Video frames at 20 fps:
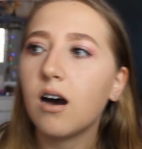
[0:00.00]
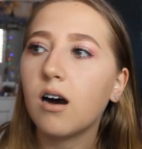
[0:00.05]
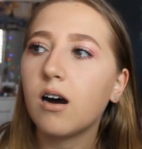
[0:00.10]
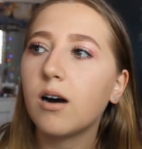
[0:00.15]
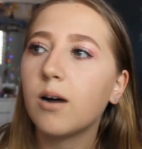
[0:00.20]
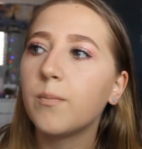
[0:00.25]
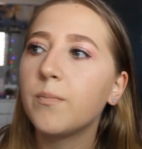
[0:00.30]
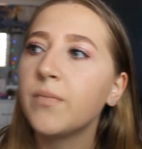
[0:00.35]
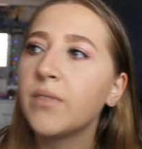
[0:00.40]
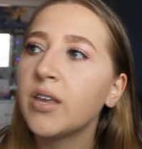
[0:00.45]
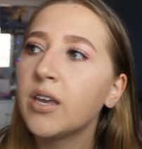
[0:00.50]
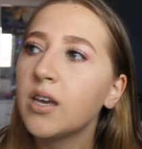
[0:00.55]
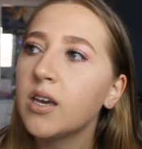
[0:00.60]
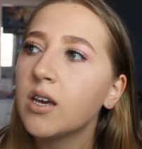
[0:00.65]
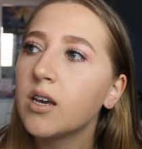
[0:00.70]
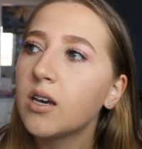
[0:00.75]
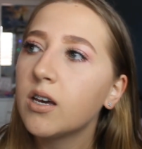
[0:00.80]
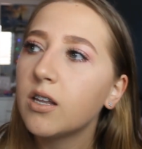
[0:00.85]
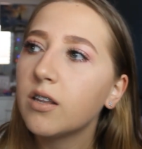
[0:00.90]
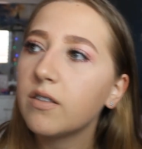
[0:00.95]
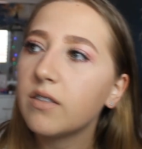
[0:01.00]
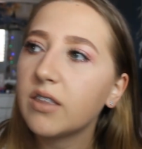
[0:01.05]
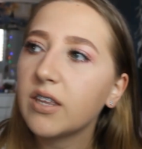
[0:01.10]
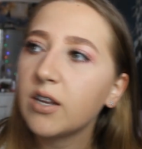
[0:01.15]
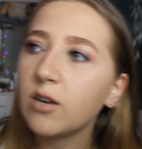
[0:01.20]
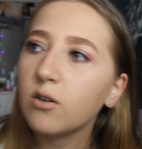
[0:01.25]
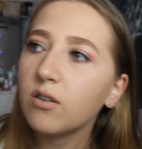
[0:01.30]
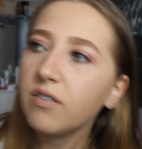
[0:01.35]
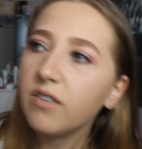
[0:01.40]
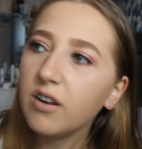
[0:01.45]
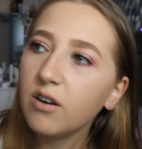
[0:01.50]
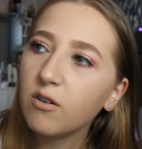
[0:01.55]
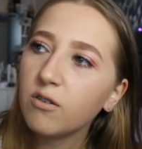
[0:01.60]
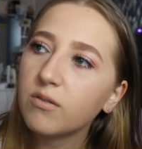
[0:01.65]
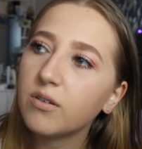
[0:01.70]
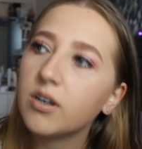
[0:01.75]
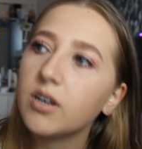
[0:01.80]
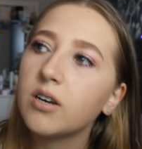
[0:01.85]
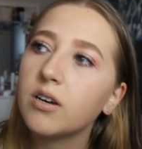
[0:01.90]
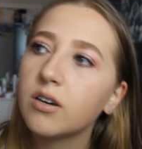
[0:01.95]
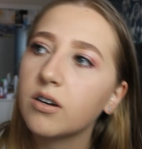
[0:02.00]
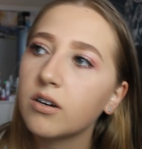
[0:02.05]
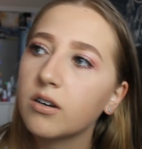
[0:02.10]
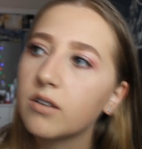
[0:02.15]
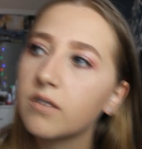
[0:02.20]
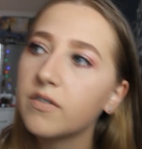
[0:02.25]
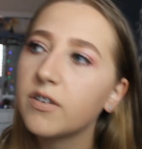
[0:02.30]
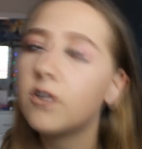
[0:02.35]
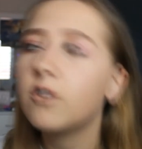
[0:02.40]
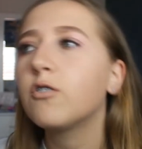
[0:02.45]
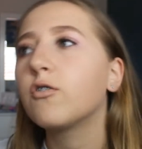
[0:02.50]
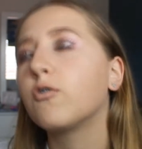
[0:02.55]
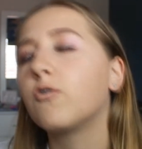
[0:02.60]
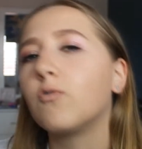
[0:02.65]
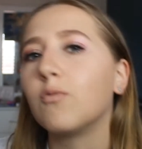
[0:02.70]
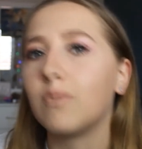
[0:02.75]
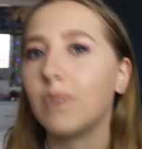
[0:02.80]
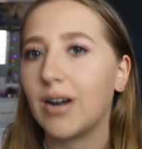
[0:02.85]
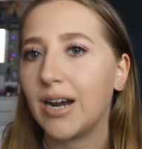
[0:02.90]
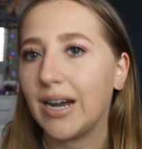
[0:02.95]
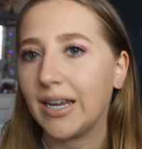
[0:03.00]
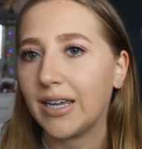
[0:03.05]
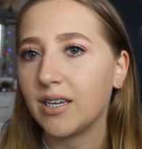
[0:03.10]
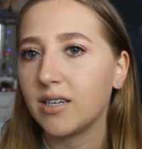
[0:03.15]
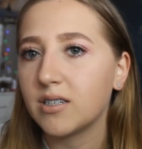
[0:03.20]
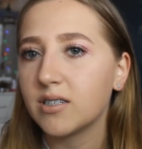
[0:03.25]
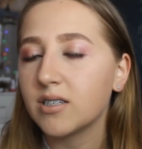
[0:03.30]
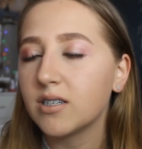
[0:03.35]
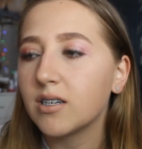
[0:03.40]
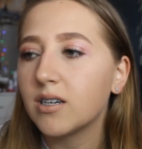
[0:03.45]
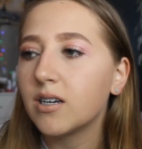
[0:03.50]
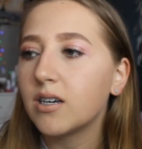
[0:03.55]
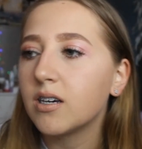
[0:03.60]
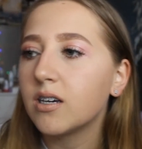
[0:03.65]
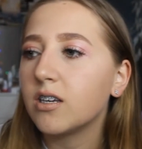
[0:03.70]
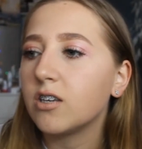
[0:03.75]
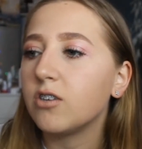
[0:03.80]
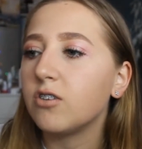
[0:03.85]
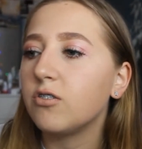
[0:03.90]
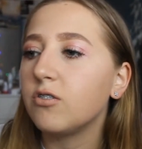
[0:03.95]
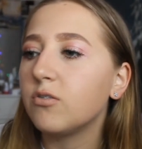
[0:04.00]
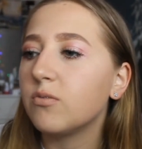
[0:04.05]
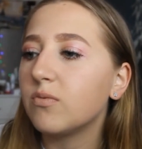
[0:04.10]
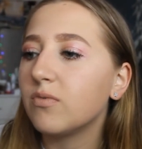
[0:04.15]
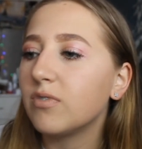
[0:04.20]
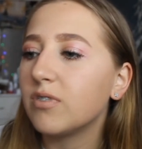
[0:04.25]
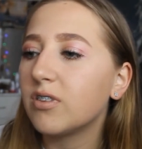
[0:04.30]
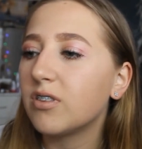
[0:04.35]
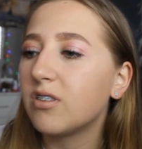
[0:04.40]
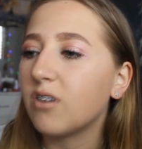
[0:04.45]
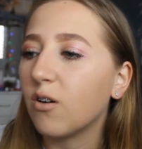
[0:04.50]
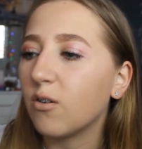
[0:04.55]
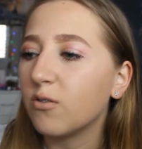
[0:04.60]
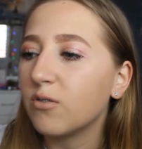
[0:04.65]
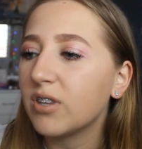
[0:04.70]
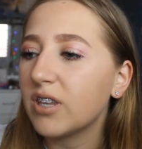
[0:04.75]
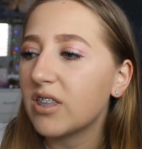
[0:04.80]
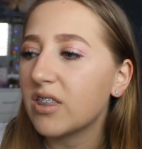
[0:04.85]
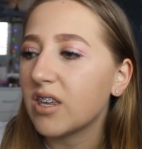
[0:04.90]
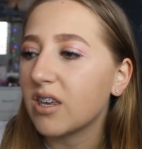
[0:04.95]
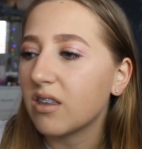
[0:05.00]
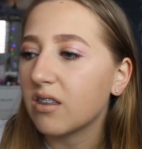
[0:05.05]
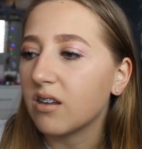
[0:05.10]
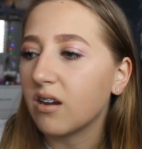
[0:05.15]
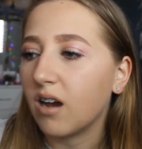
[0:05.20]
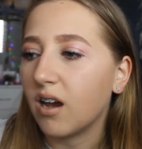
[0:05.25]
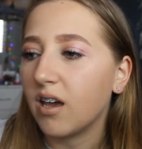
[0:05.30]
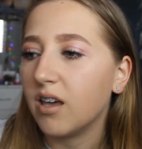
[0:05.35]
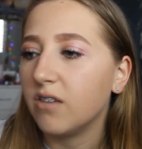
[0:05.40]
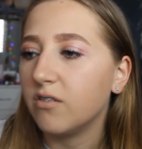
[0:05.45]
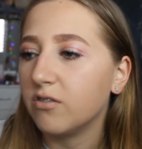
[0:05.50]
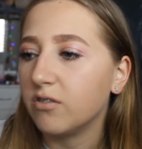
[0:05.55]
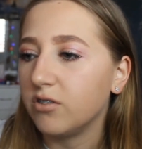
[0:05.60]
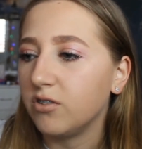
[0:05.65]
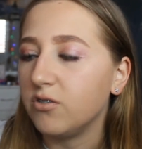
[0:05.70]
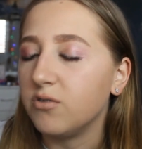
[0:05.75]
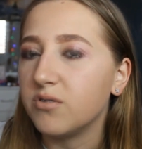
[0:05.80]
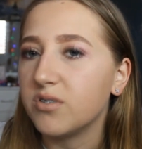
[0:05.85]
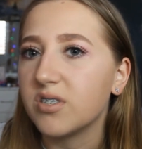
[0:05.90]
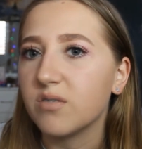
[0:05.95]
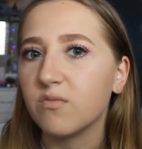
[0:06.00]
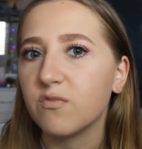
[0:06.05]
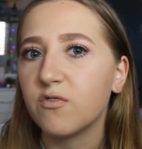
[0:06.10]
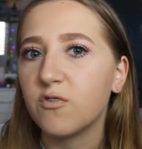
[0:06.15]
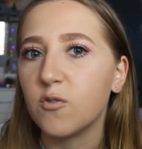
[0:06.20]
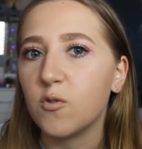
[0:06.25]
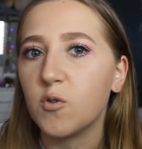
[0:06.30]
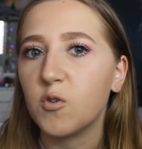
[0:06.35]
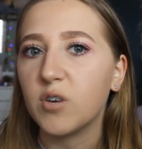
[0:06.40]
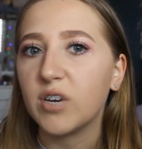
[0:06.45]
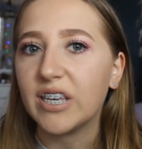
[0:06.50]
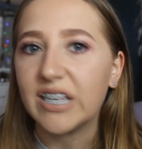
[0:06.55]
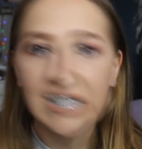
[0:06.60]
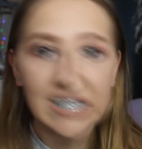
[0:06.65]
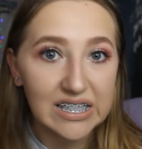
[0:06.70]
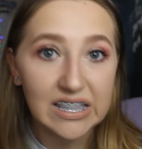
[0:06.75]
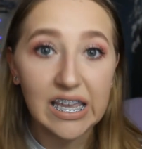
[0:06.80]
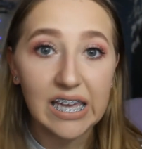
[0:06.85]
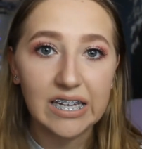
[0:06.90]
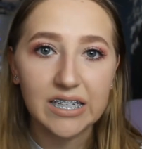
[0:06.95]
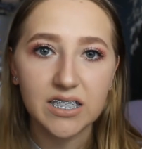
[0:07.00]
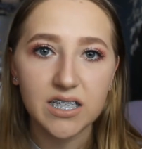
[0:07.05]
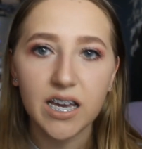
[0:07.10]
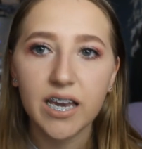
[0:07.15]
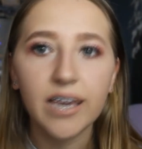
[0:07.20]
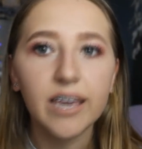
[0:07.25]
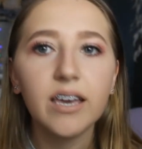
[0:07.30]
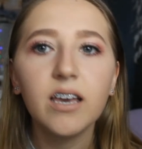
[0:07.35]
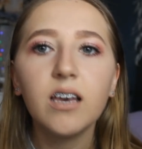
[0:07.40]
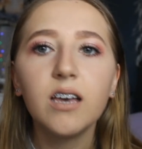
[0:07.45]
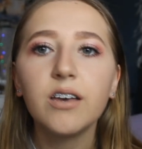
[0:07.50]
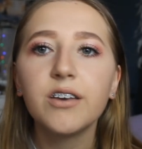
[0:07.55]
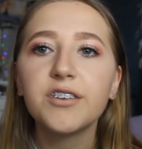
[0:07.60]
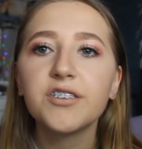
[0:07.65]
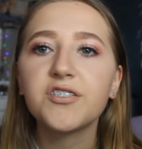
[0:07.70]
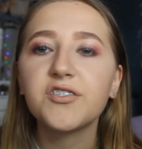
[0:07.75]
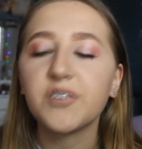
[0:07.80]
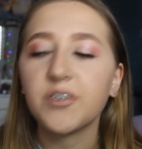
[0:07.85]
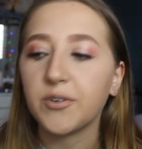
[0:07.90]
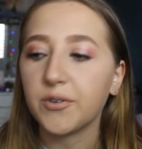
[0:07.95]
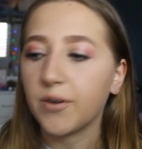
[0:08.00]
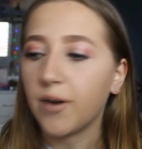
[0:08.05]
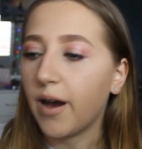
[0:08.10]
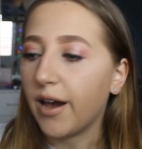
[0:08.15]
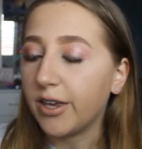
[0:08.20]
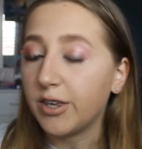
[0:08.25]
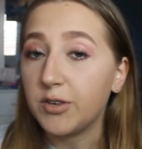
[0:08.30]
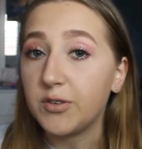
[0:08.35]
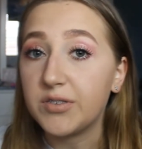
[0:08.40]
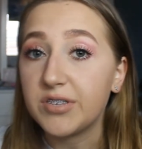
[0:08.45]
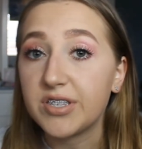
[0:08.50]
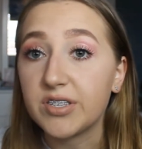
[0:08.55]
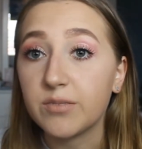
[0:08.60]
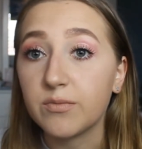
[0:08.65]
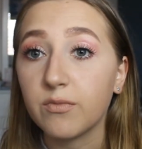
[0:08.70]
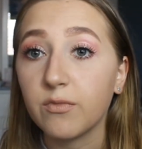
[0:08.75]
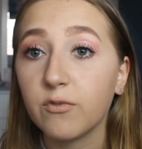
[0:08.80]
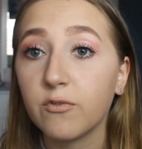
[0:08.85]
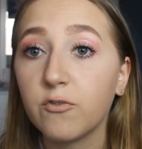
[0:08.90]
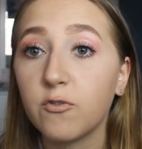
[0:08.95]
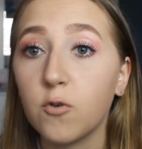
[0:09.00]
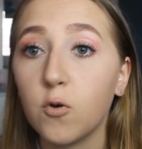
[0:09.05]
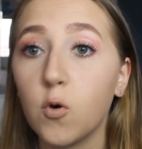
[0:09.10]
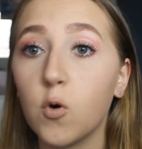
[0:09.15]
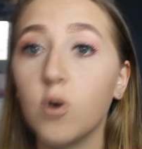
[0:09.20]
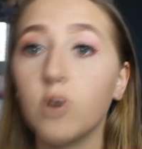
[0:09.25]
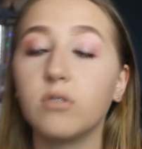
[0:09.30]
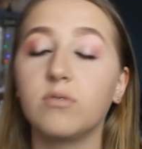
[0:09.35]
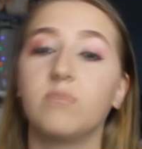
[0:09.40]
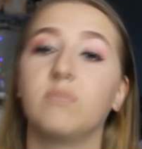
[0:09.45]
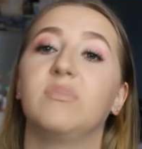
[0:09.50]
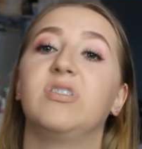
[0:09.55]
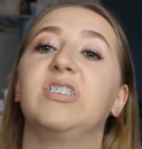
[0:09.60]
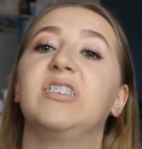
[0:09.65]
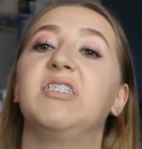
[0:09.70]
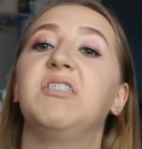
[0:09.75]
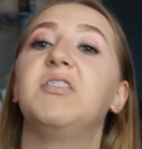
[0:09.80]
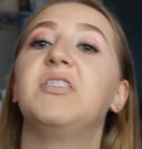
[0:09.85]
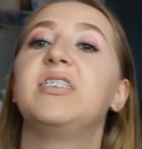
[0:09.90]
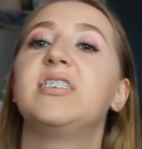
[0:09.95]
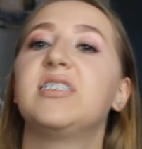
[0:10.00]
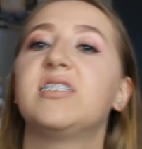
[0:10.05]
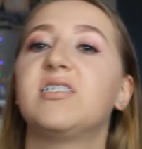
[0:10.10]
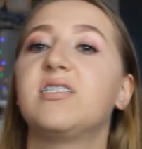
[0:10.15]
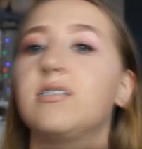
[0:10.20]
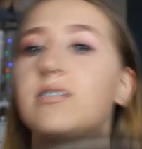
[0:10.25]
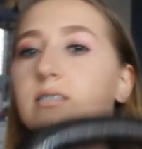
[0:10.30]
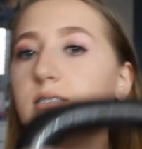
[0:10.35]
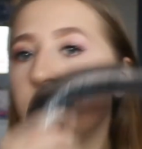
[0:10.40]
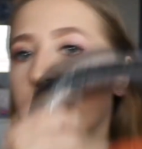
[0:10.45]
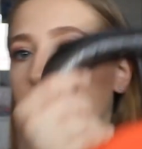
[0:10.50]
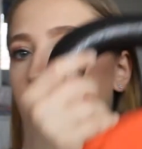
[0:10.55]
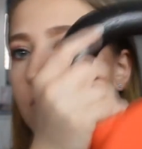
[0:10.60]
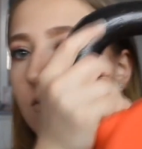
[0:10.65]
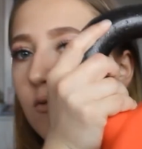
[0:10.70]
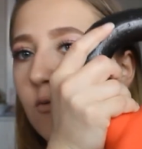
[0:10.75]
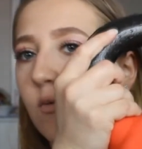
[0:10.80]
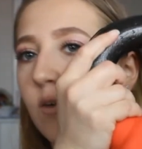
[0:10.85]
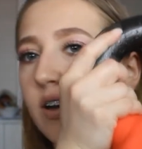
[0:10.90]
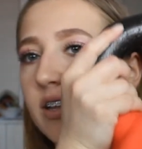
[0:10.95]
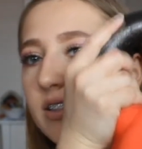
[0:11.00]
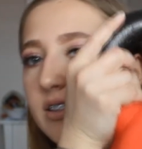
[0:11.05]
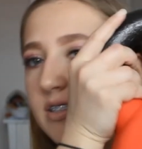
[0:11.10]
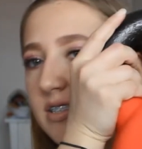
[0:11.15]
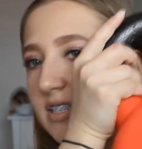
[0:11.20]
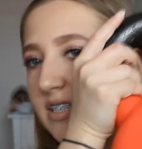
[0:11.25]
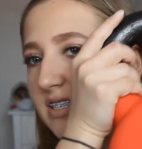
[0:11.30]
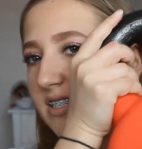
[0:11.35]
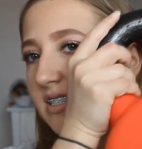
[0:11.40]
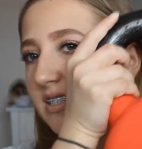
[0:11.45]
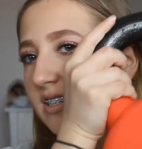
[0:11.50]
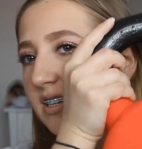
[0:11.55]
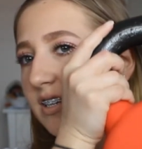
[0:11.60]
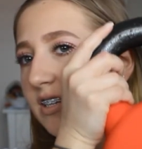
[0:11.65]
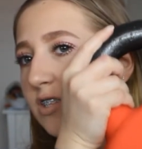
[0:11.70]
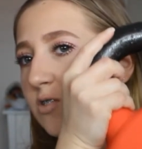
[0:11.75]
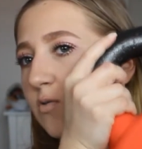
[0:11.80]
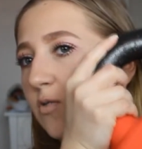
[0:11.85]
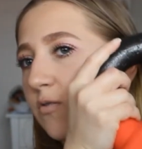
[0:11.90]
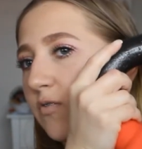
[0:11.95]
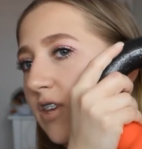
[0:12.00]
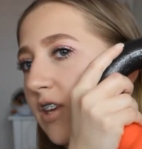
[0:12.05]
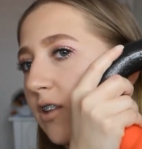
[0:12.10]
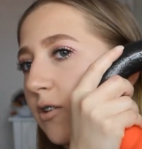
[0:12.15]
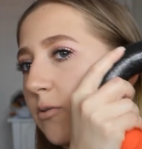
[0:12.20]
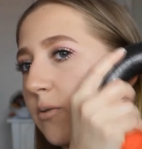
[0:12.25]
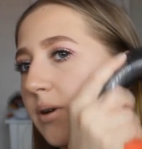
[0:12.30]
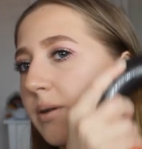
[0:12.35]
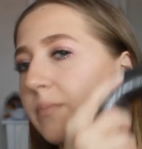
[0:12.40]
are, they're not great. The only thing that I ever use them for is leg day. So I use them for, so this is a 12 kilo